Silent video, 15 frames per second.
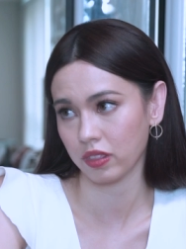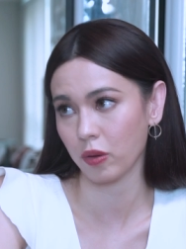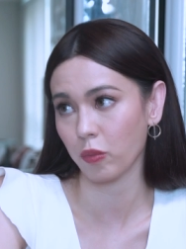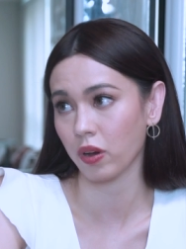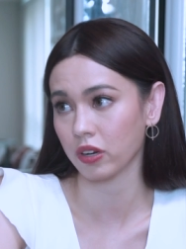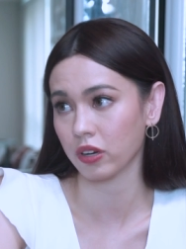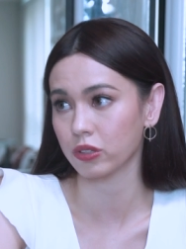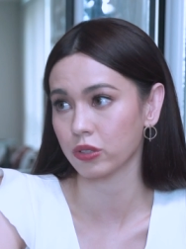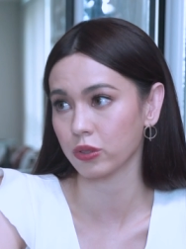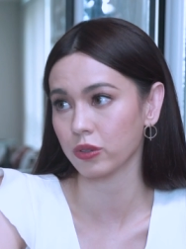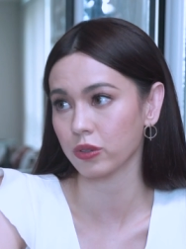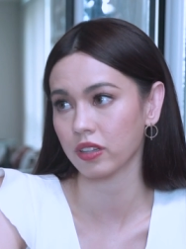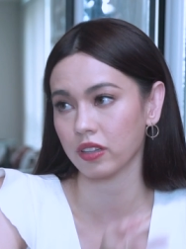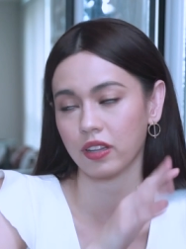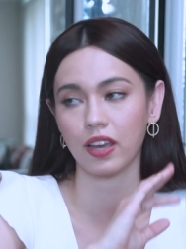they want to do,
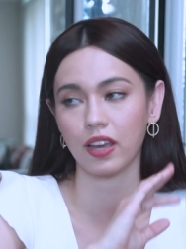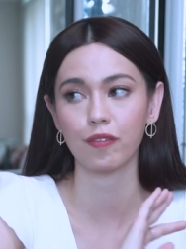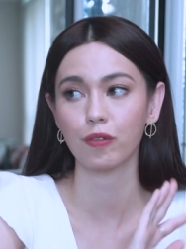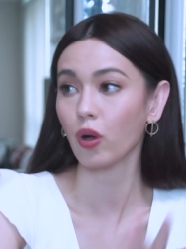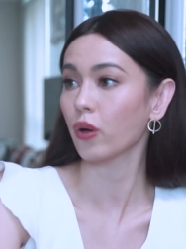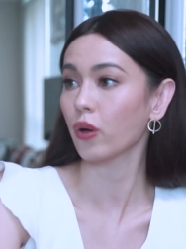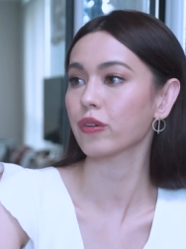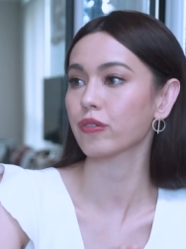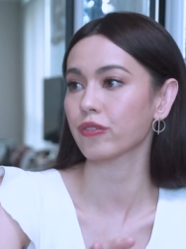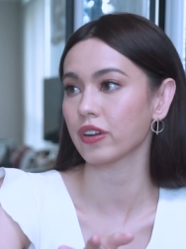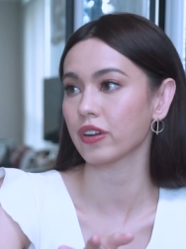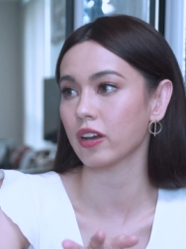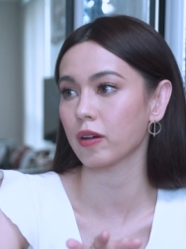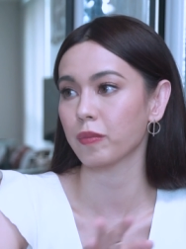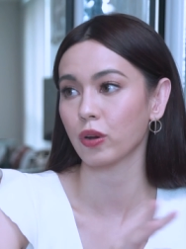then they have all the
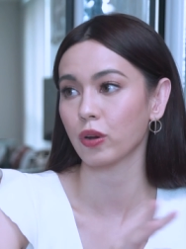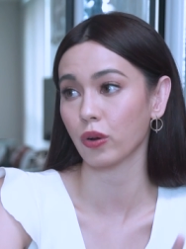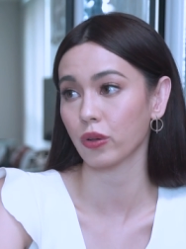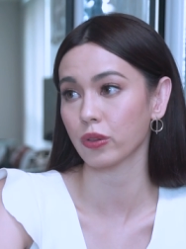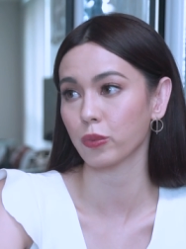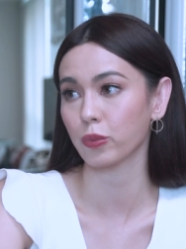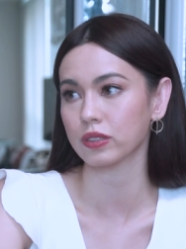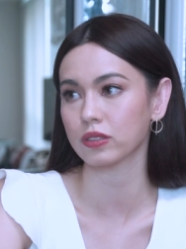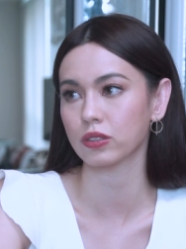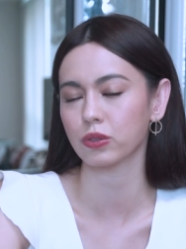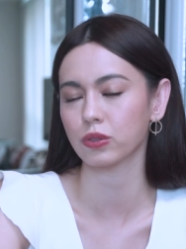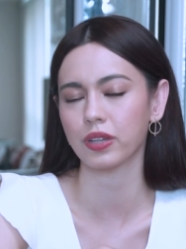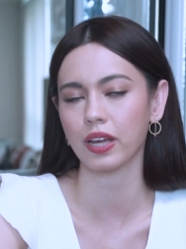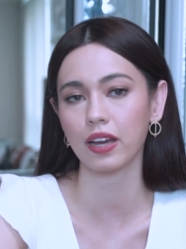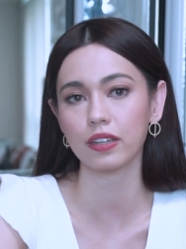freedom and all the will to
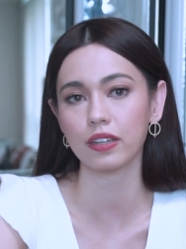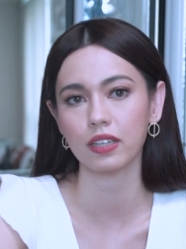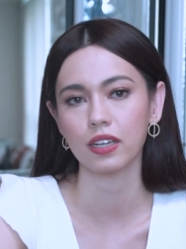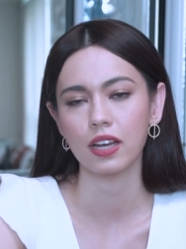do that.